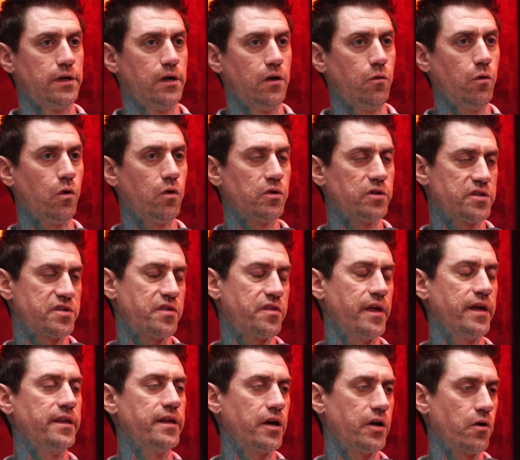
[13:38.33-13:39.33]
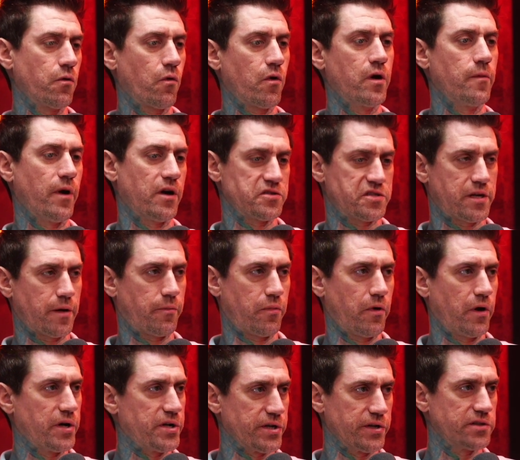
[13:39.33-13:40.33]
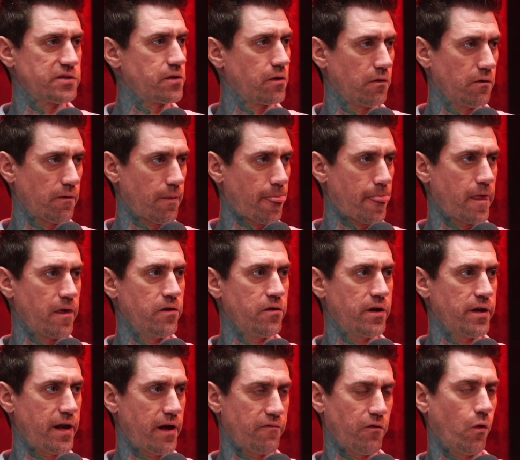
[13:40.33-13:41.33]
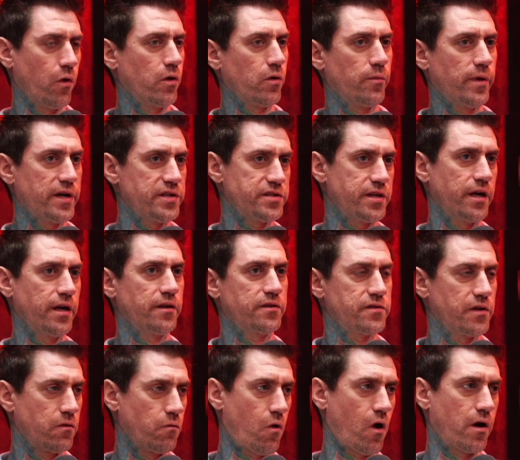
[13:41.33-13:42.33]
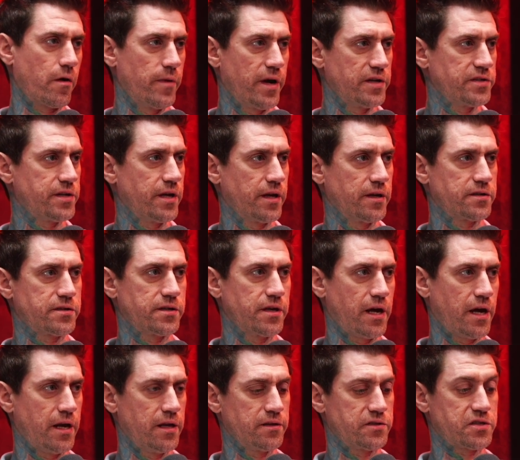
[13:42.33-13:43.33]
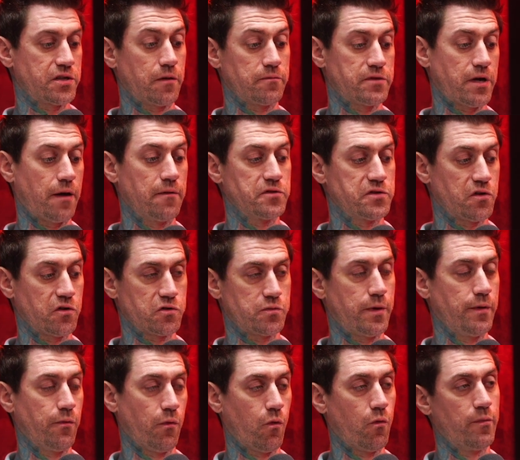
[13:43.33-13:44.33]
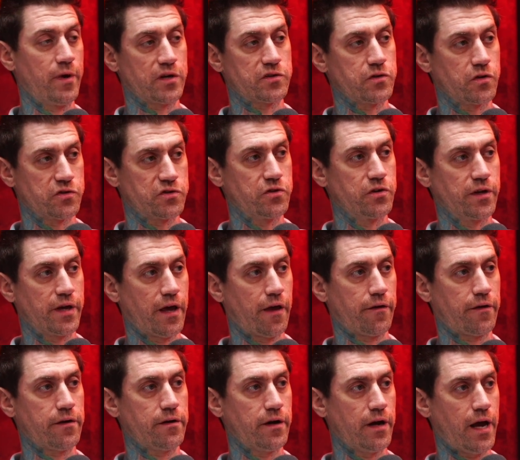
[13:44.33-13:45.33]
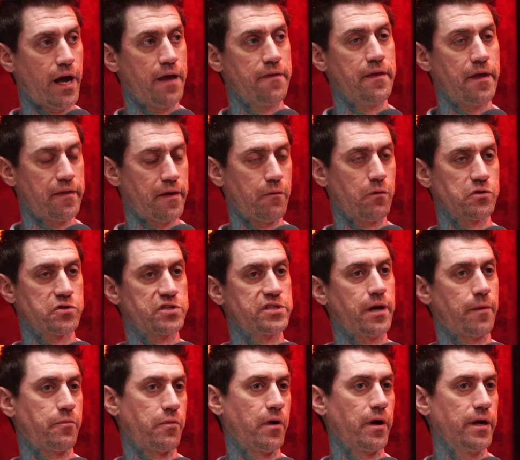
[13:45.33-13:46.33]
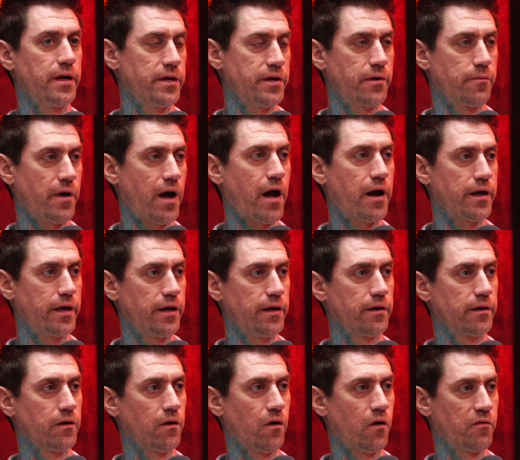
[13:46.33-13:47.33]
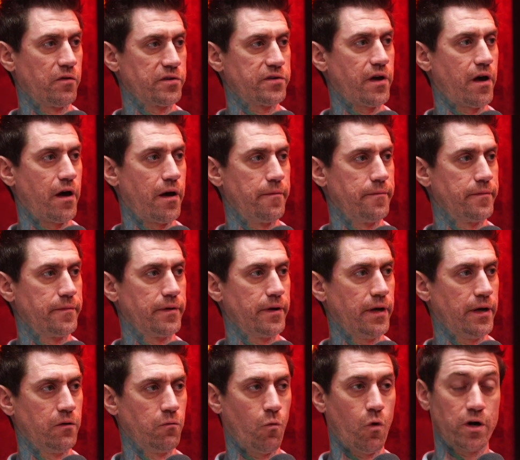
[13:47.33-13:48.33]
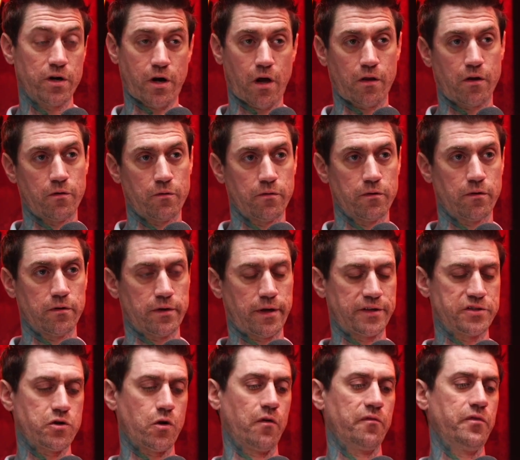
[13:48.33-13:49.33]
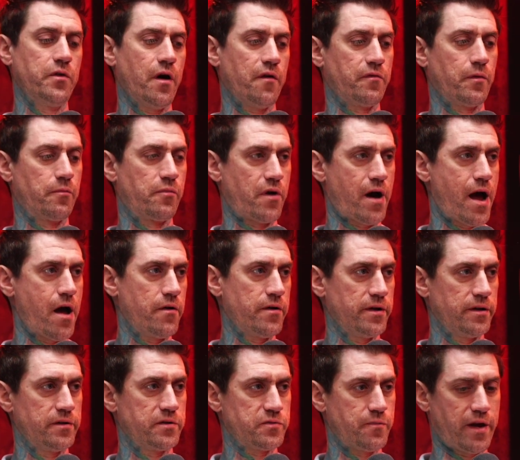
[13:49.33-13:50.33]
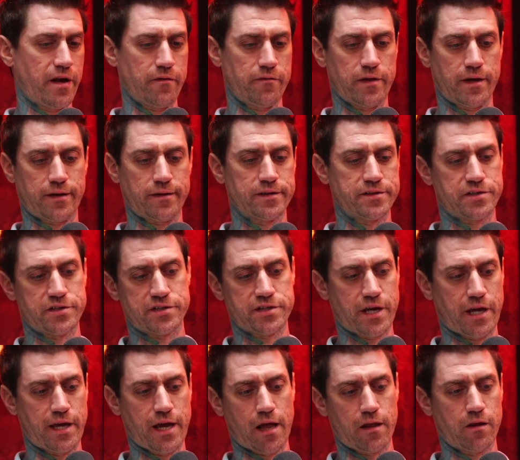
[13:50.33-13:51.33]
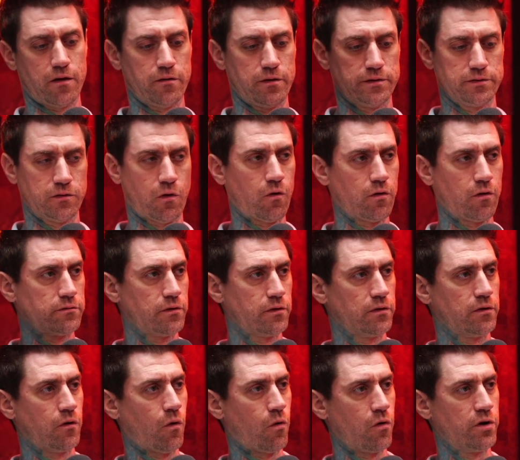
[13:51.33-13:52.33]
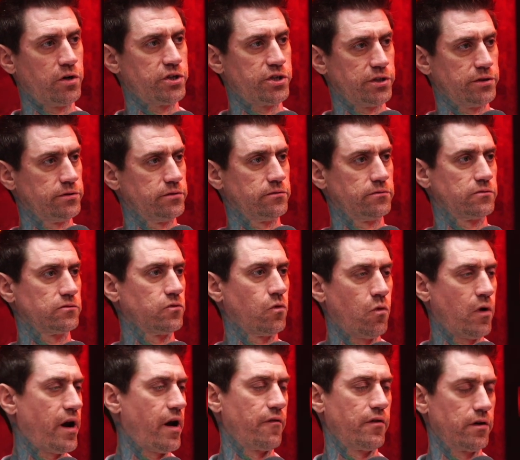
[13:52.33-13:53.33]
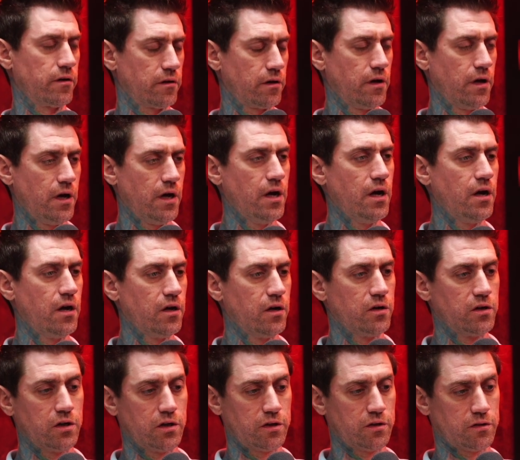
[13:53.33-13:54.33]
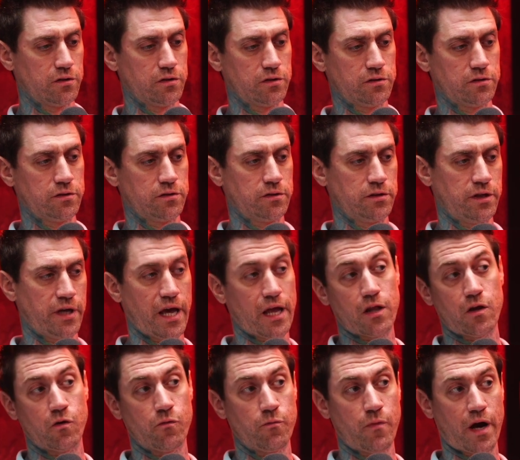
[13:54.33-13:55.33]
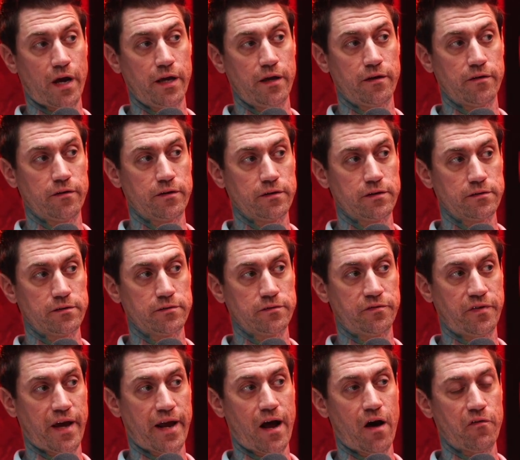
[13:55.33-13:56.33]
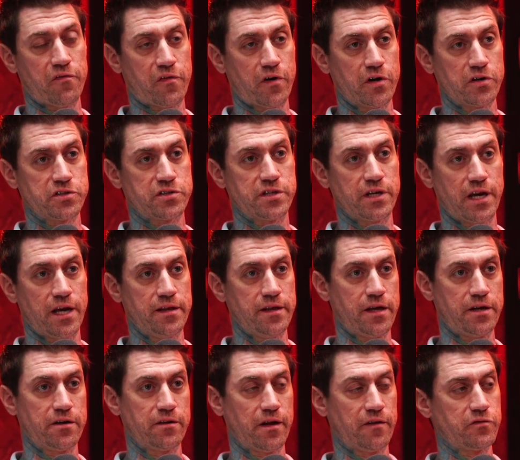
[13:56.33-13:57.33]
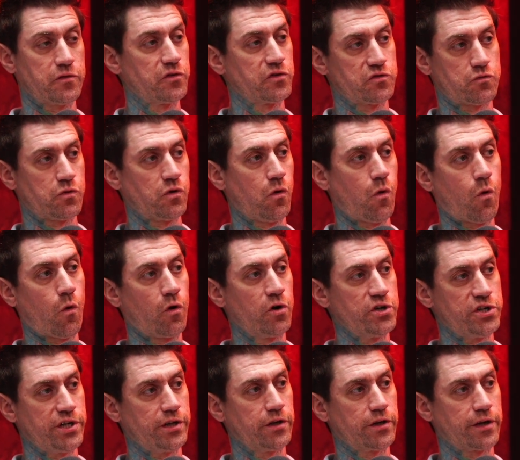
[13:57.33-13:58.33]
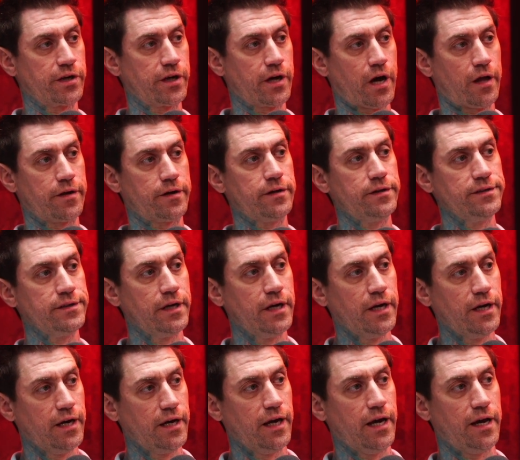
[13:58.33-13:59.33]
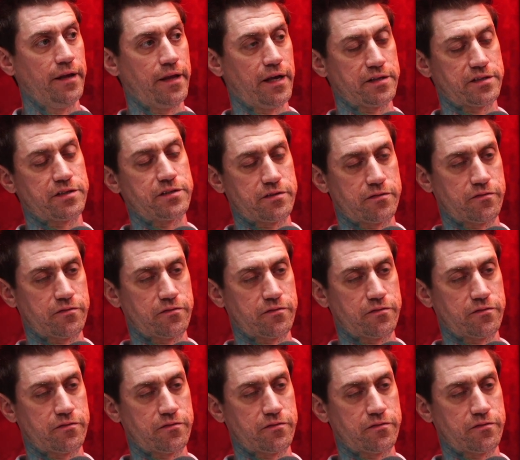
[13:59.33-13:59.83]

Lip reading: Well, the thing that you're worried about is separation. So you can have oil-based inks and water-based inks, and sometimes those people will mix those two together, and then they will separate in your body over time. And one color will, like, so if you have a brown and it's made of, like, let's just say yellow and orange and whatever, the yellow might fade out first, and then you're left with this real orangey looking color, and that's